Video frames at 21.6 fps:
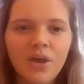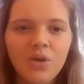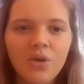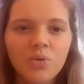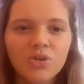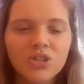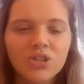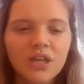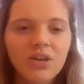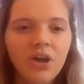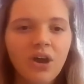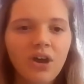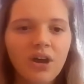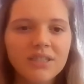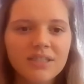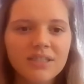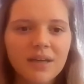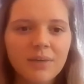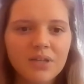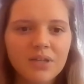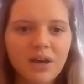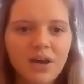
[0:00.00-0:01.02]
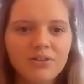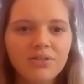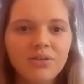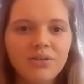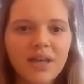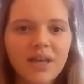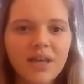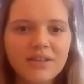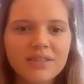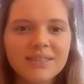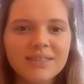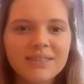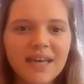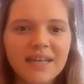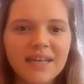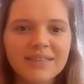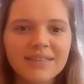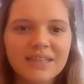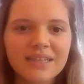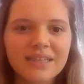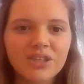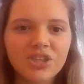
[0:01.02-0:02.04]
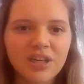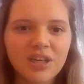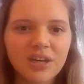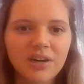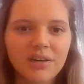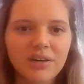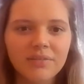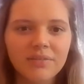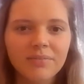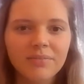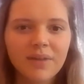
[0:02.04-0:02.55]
which can cause up to 100,000 deaths each year.